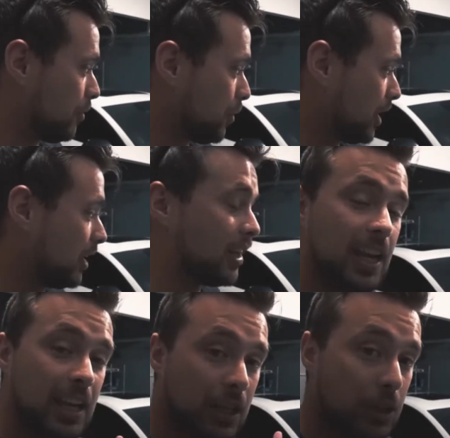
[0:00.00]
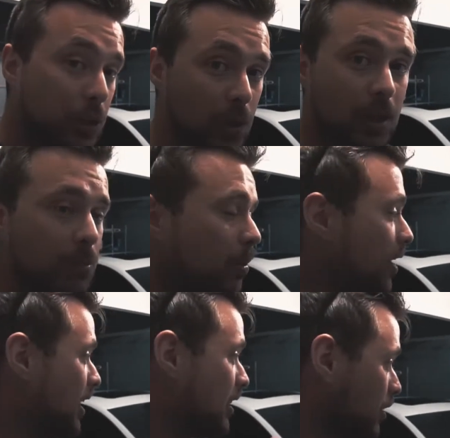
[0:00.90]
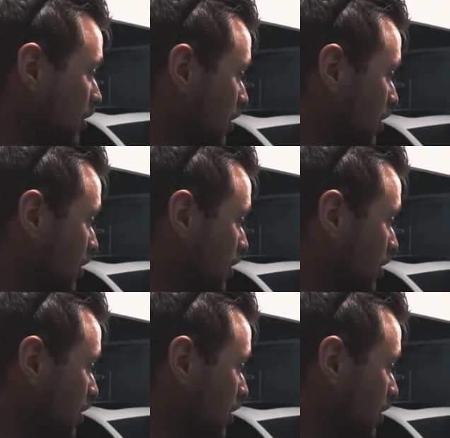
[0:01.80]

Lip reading: what it included, what it looked